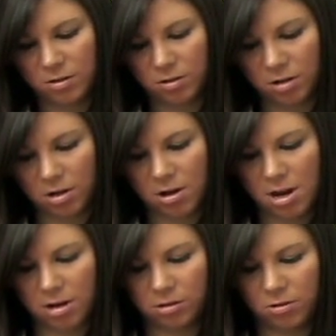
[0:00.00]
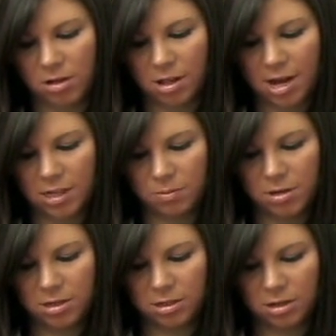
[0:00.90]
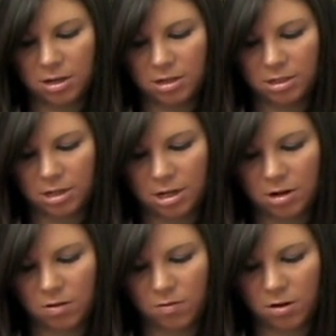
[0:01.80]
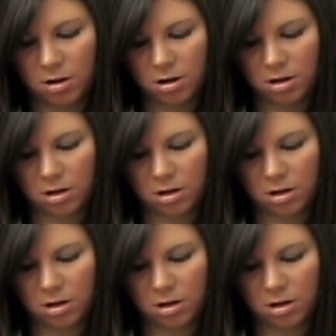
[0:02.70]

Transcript: we're going to go ahead and glue that last piece on, tuck it over,